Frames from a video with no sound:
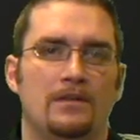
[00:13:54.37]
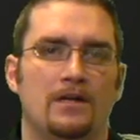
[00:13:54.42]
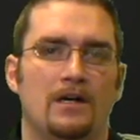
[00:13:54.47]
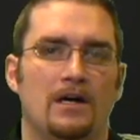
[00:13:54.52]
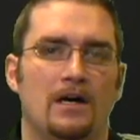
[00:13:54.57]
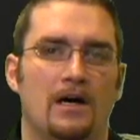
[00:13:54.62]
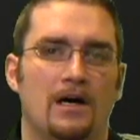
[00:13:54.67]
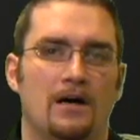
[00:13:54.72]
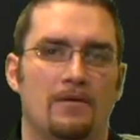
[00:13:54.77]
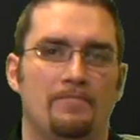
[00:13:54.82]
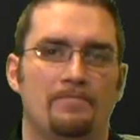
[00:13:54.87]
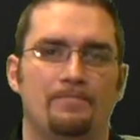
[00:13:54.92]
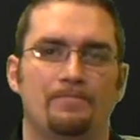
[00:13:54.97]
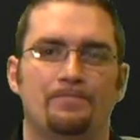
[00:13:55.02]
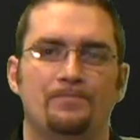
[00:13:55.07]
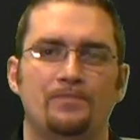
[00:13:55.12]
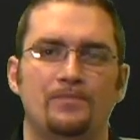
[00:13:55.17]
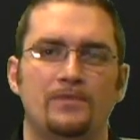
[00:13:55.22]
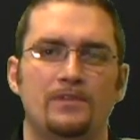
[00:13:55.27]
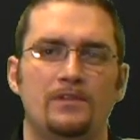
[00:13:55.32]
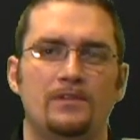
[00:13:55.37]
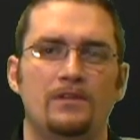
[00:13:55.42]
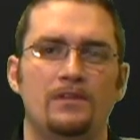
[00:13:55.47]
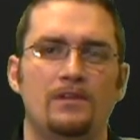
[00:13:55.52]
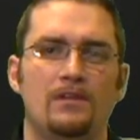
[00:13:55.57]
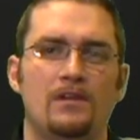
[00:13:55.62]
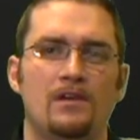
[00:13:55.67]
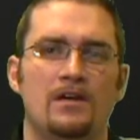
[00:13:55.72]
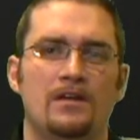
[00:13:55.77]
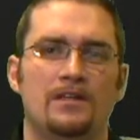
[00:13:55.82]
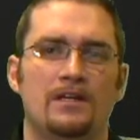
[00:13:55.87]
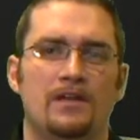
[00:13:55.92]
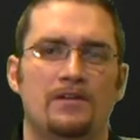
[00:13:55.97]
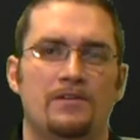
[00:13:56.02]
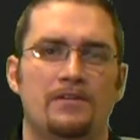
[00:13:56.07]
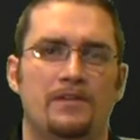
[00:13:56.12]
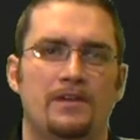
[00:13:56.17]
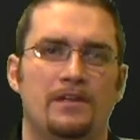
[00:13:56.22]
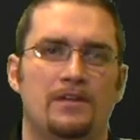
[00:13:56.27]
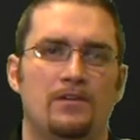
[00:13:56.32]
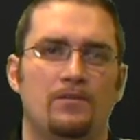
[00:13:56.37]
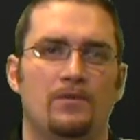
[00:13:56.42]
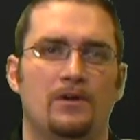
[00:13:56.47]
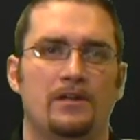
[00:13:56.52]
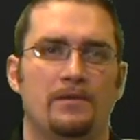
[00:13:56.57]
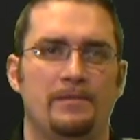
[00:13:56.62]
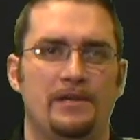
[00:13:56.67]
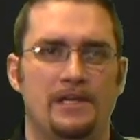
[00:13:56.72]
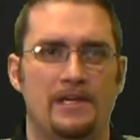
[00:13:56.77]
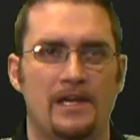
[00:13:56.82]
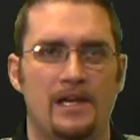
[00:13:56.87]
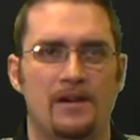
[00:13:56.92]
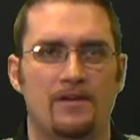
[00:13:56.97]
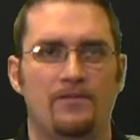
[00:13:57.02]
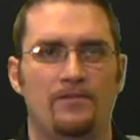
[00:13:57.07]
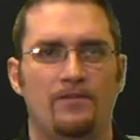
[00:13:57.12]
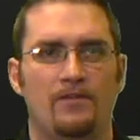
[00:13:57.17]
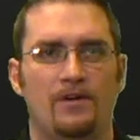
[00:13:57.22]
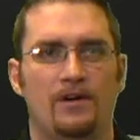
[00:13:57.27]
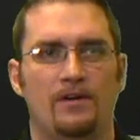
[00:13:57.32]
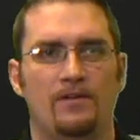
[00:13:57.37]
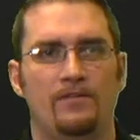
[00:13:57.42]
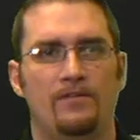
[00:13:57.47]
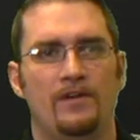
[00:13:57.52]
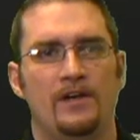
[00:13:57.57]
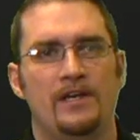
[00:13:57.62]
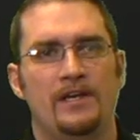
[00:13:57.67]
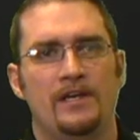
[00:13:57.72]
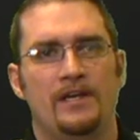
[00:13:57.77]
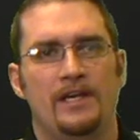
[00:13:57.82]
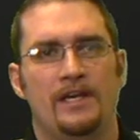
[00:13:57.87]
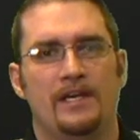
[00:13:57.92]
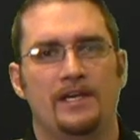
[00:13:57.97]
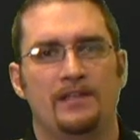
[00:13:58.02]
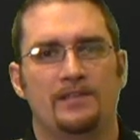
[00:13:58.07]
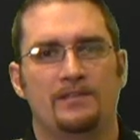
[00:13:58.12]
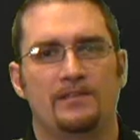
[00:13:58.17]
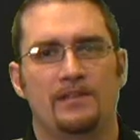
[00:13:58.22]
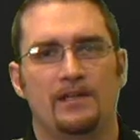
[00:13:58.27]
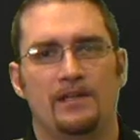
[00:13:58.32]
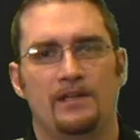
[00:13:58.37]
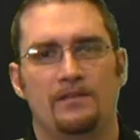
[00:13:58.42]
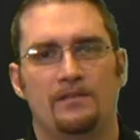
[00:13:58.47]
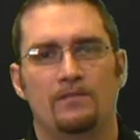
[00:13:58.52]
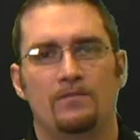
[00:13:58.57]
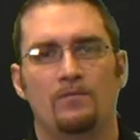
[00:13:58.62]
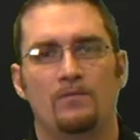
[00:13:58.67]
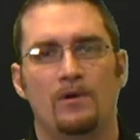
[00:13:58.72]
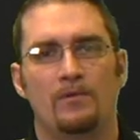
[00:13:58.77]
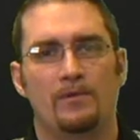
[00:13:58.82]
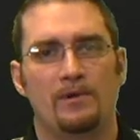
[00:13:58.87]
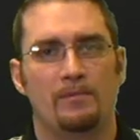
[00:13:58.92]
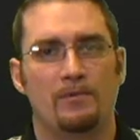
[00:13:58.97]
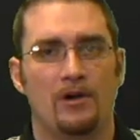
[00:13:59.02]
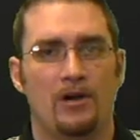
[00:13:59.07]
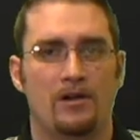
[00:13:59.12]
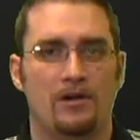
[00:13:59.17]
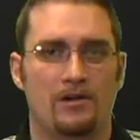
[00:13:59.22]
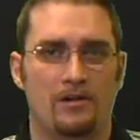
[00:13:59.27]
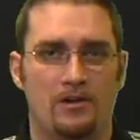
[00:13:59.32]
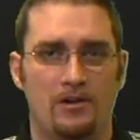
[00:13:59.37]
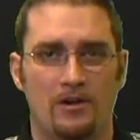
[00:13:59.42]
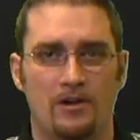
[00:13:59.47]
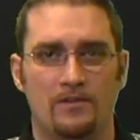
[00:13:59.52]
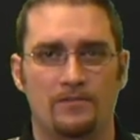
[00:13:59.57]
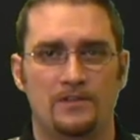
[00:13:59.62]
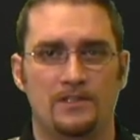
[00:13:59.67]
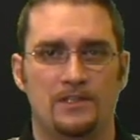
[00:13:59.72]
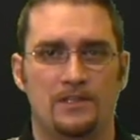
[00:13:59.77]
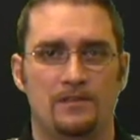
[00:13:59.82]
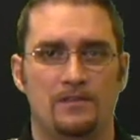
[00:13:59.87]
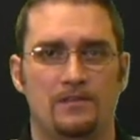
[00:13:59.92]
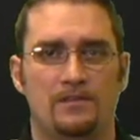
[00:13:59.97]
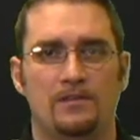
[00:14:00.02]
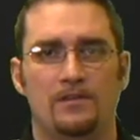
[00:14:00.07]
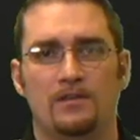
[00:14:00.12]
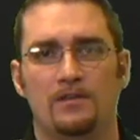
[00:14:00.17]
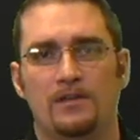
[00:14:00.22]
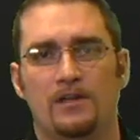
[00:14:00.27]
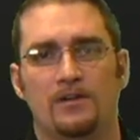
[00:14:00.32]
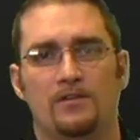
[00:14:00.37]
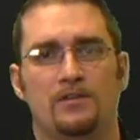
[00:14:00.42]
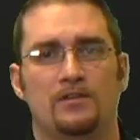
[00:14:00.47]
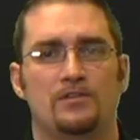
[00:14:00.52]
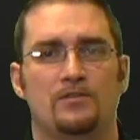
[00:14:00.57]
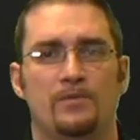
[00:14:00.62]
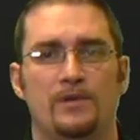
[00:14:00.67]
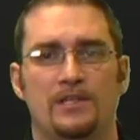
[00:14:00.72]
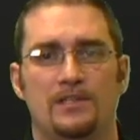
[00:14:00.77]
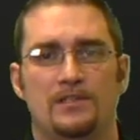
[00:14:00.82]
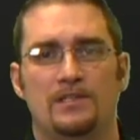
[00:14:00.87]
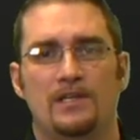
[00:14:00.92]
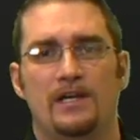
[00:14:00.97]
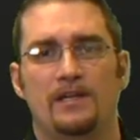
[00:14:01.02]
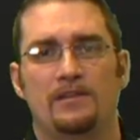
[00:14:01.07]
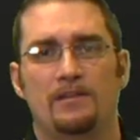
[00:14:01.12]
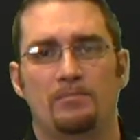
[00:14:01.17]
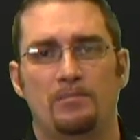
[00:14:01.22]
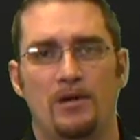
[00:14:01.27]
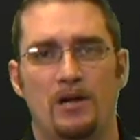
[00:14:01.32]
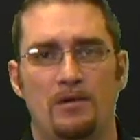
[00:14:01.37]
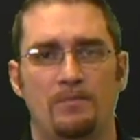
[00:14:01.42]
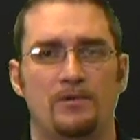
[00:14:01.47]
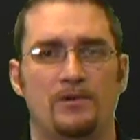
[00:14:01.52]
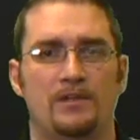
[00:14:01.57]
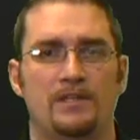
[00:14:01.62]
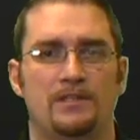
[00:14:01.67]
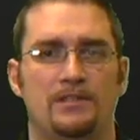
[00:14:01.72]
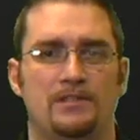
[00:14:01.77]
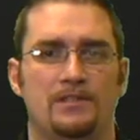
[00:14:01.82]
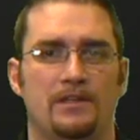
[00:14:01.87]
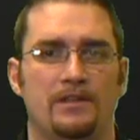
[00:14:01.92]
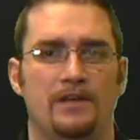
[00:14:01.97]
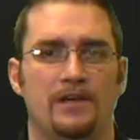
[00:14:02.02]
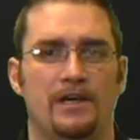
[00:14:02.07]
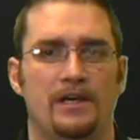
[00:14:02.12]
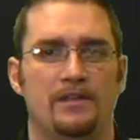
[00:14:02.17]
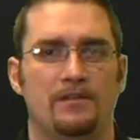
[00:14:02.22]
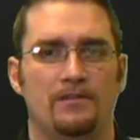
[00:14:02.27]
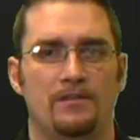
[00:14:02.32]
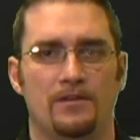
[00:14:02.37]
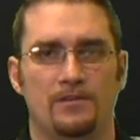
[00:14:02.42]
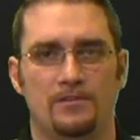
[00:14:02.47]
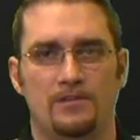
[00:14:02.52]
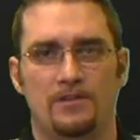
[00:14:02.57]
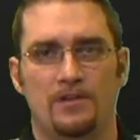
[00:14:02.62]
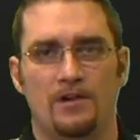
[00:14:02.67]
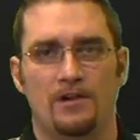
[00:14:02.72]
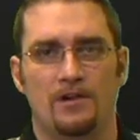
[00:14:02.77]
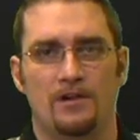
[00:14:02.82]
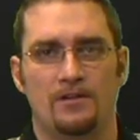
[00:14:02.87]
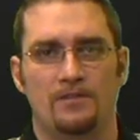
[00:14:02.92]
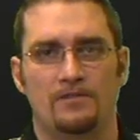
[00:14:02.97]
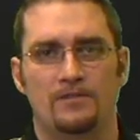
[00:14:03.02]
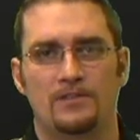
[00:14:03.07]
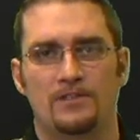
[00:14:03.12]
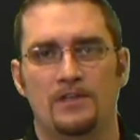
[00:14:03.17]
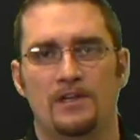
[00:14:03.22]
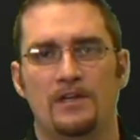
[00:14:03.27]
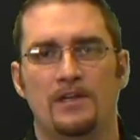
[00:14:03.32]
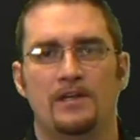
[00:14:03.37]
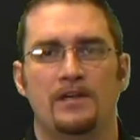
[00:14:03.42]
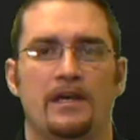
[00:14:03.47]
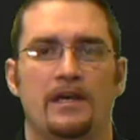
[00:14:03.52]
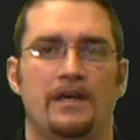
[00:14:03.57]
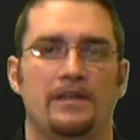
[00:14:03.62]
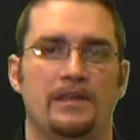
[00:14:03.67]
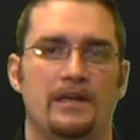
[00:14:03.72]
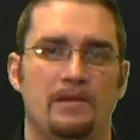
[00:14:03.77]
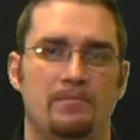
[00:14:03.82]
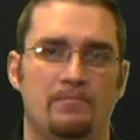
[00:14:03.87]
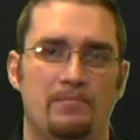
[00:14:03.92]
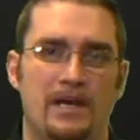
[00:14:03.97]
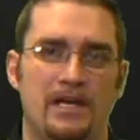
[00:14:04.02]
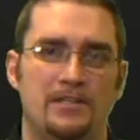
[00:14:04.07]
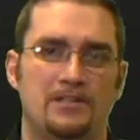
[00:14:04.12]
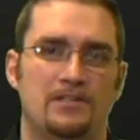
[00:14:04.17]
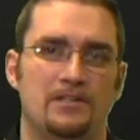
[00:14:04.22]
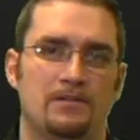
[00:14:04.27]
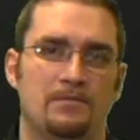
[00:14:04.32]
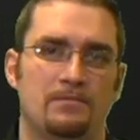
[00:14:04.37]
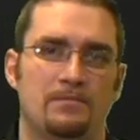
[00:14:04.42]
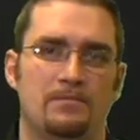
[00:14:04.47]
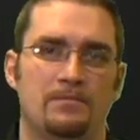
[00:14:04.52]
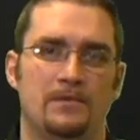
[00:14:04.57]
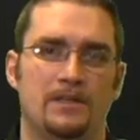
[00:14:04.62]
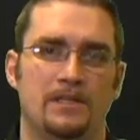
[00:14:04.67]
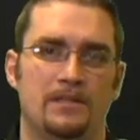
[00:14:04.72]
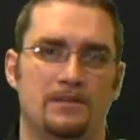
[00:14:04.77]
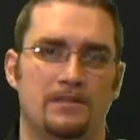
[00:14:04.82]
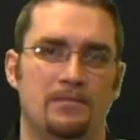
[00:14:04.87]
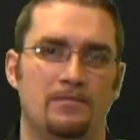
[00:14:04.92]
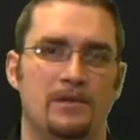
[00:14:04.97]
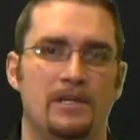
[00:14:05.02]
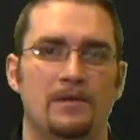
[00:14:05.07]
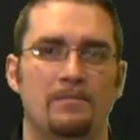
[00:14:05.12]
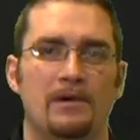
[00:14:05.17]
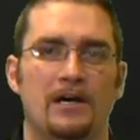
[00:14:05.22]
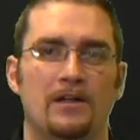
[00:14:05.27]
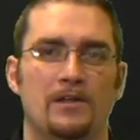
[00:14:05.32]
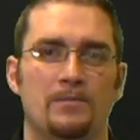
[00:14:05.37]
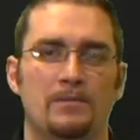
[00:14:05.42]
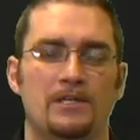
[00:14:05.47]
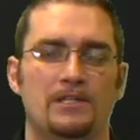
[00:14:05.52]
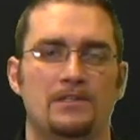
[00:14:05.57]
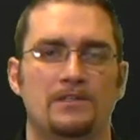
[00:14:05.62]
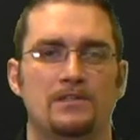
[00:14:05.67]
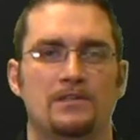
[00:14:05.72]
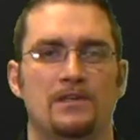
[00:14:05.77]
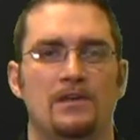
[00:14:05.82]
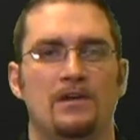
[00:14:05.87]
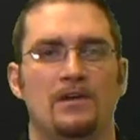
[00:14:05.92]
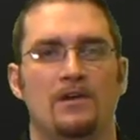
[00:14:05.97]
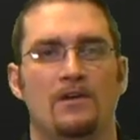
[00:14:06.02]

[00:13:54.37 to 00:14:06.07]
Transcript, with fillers: Um, another thing you want to be careful of is that when we brought our curves in, you notice we assigned the properties to that, those curves and then meshed them into beam elements.